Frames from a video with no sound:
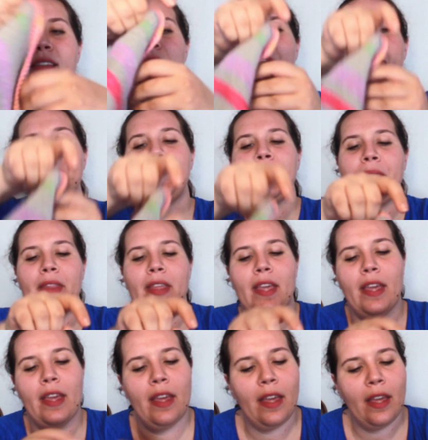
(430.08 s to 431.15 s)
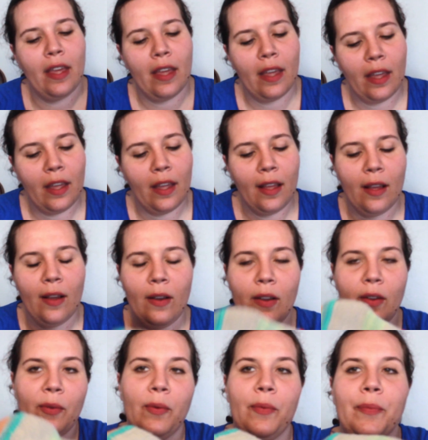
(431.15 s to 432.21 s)
So
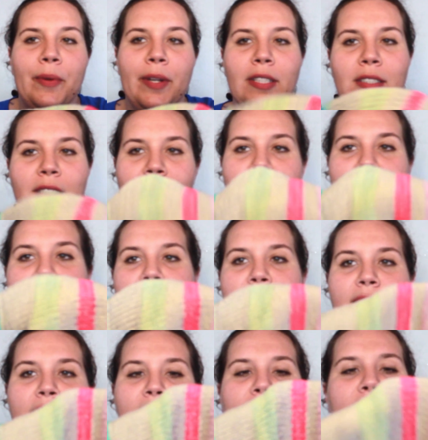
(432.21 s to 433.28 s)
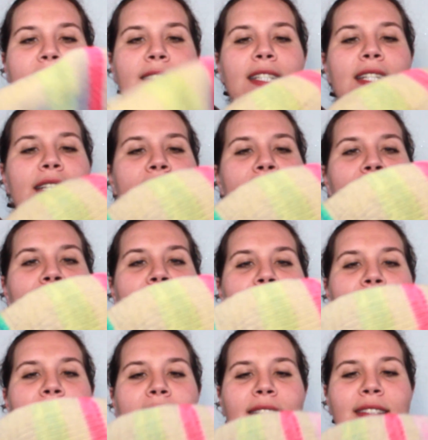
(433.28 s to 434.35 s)
I'm going to do this so you can see it.
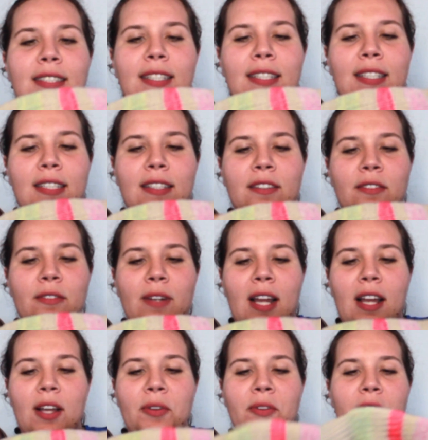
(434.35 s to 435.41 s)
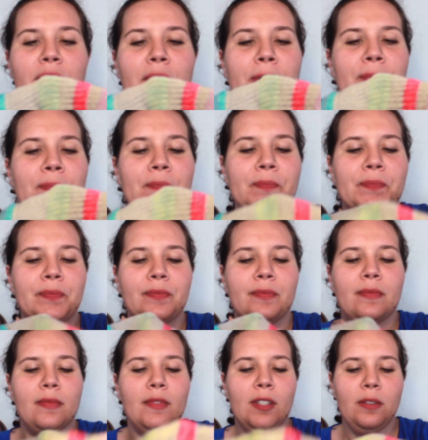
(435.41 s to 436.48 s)
I knitted it in a round.
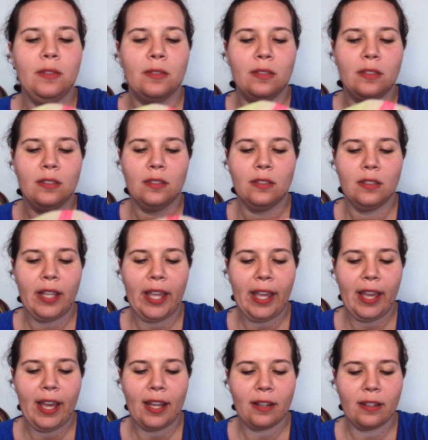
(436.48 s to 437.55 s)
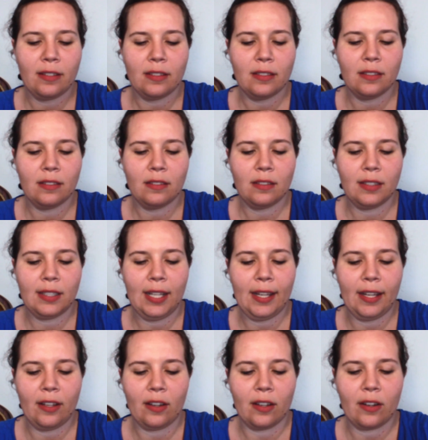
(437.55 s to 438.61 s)
Ooh, cat
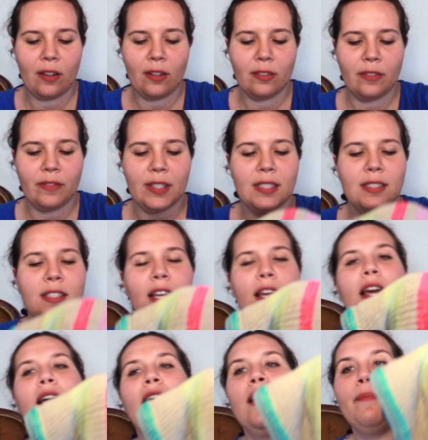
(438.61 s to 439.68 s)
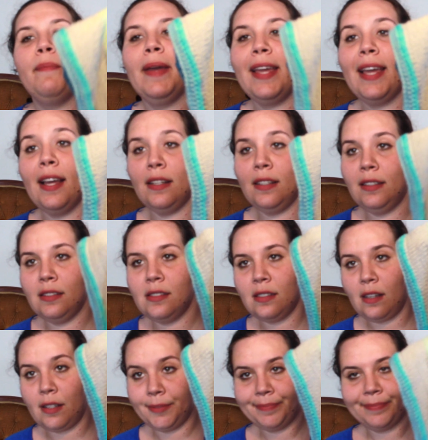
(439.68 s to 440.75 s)
clearly got hold of this. My cat eats
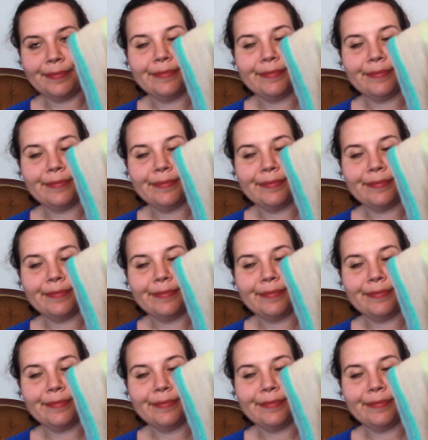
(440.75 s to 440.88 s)
yarn.